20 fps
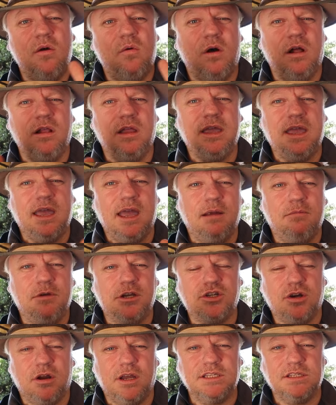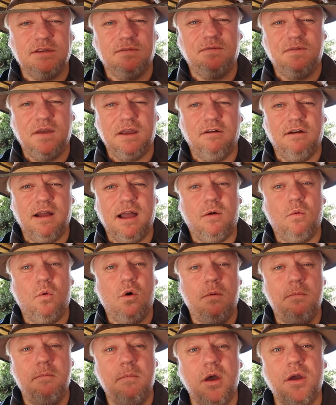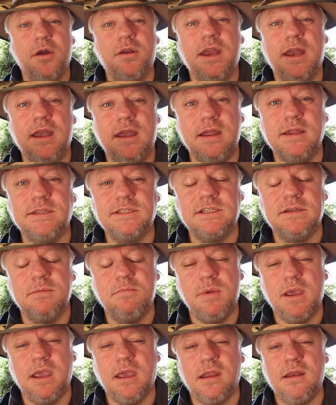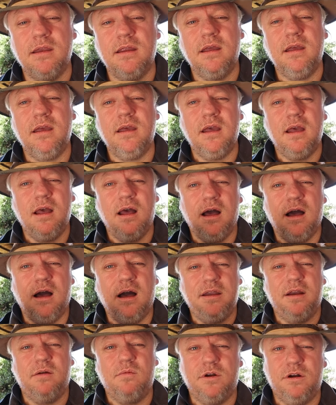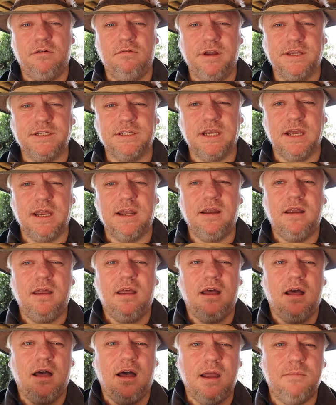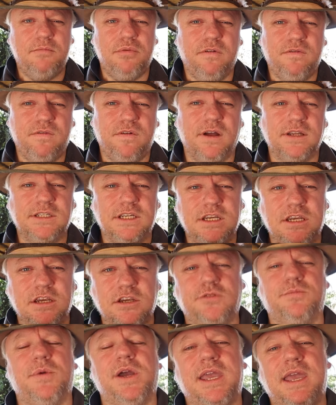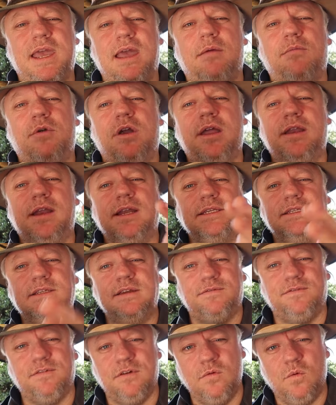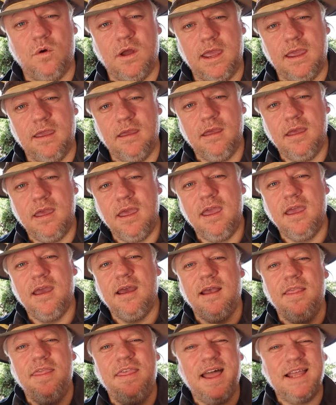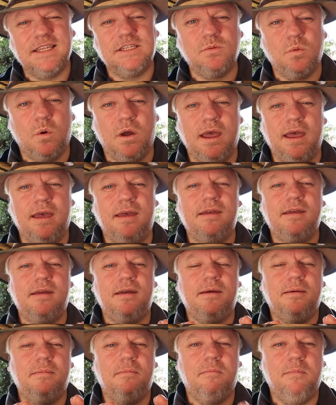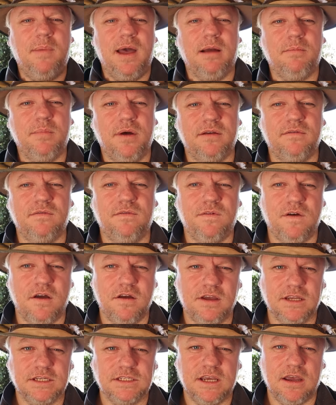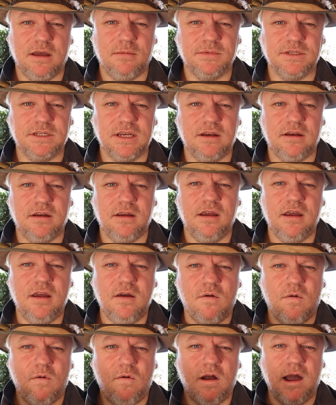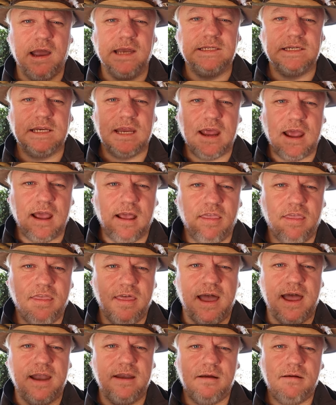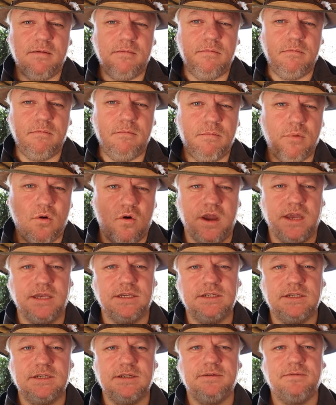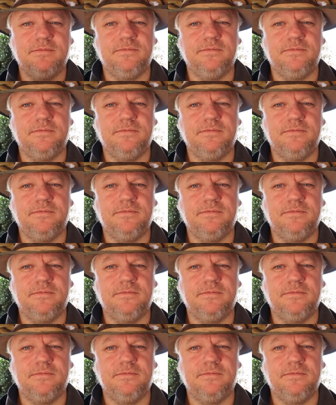while the camera tries to figure out what mode it needs to be in. I don't want to risk it. I'd prefer to use my camera in a different way. And that's where back button focus comes in, right at that point.